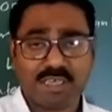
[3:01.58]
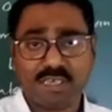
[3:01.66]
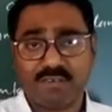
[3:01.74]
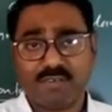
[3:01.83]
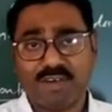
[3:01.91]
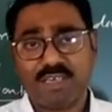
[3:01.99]

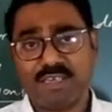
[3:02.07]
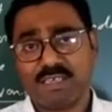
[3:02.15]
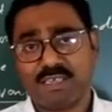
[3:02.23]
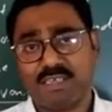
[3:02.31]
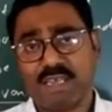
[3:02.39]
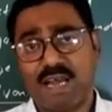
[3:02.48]
difference
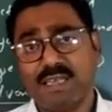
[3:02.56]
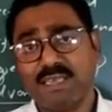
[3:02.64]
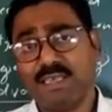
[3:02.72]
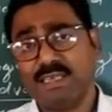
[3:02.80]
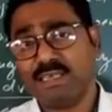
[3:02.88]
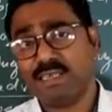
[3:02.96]
is that
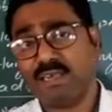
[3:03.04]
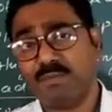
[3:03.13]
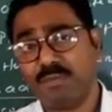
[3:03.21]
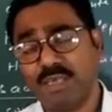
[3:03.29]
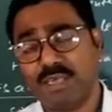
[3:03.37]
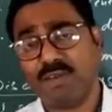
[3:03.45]
the
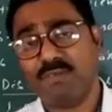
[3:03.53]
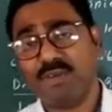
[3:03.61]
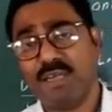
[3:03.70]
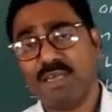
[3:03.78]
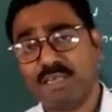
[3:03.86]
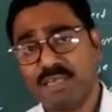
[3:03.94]
interpreter will
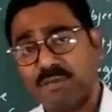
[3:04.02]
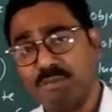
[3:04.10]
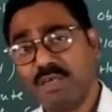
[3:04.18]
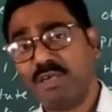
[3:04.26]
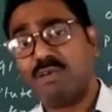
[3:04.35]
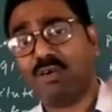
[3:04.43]

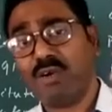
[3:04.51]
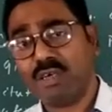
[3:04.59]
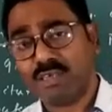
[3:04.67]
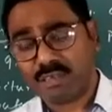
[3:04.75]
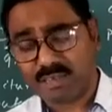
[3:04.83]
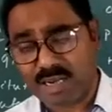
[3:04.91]
interpret or
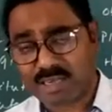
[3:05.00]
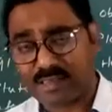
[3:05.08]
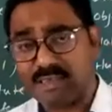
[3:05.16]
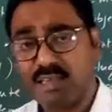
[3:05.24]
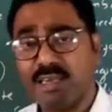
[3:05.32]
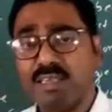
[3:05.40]

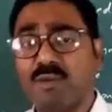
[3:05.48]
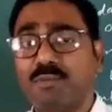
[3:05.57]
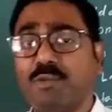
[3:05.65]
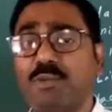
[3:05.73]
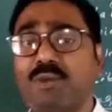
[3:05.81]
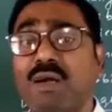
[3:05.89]
translate the
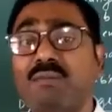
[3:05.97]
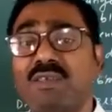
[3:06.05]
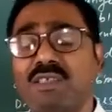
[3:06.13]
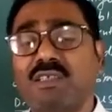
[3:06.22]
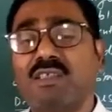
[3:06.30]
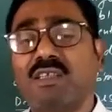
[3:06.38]
program
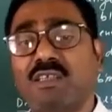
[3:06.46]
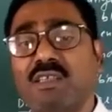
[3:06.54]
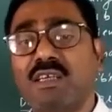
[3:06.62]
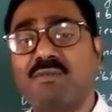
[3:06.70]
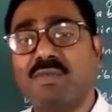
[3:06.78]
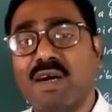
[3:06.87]

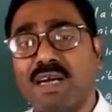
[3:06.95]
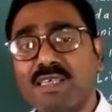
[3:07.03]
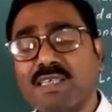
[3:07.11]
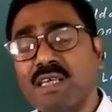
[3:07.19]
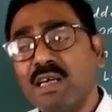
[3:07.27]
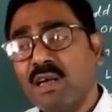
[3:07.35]
instruction
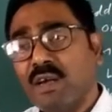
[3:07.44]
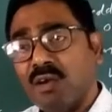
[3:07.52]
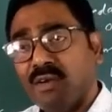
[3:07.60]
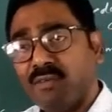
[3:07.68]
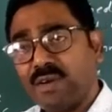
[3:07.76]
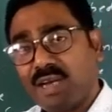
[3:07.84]
wise,
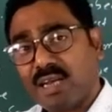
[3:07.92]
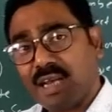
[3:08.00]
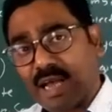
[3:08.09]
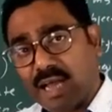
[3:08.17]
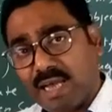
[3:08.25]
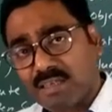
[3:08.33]

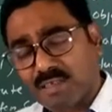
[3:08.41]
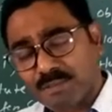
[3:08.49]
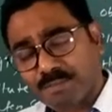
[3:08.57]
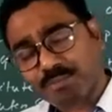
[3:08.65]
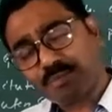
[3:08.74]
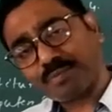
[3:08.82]
whereas
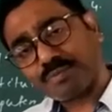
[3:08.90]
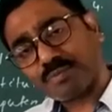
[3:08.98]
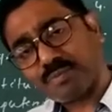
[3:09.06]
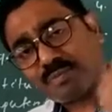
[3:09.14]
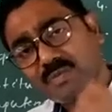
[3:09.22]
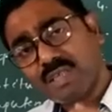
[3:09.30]

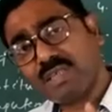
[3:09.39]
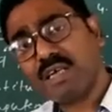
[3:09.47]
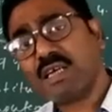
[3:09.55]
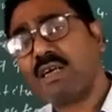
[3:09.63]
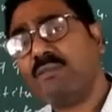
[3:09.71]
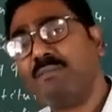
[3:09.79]

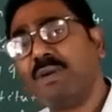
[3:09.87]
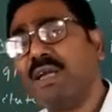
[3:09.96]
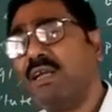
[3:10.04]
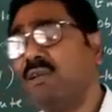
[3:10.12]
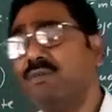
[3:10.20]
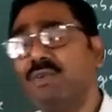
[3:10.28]
the
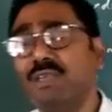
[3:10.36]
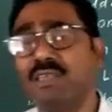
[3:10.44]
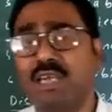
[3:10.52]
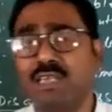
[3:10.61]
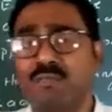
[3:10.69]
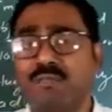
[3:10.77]
compiler will
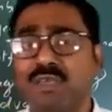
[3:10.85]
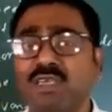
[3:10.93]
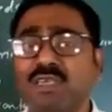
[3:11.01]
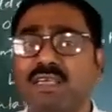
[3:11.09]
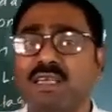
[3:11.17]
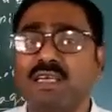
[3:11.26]

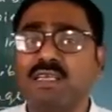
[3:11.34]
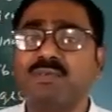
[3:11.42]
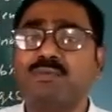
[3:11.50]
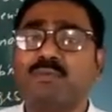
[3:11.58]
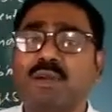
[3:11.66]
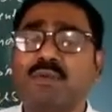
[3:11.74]
transmit it
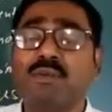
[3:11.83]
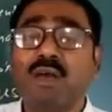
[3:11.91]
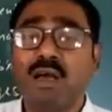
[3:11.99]
from